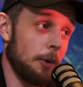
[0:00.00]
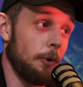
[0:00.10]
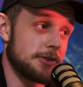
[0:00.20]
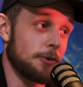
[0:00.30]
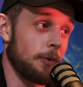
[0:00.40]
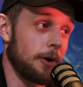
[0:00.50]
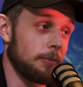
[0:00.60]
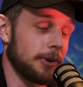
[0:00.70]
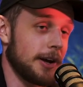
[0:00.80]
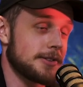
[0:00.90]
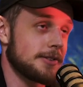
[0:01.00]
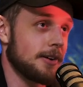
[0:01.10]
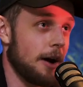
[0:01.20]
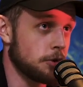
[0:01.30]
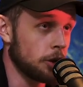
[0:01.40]
it, was a weird place.
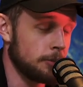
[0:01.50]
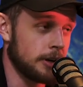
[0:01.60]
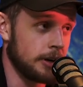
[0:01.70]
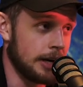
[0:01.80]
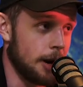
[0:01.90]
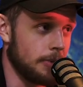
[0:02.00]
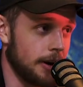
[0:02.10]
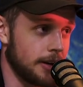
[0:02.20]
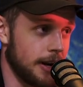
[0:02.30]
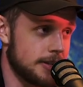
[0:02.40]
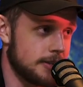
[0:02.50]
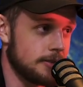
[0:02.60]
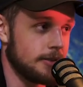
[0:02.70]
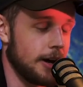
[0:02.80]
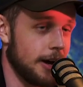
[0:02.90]
I've talked about it on our podcast,
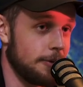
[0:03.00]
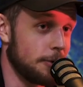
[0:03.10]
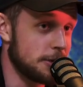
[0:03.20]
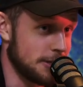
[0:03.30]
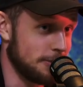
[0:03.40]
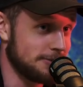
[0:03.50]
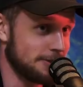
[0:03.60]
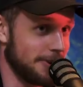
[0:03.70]
uh, uh, which is the Misfits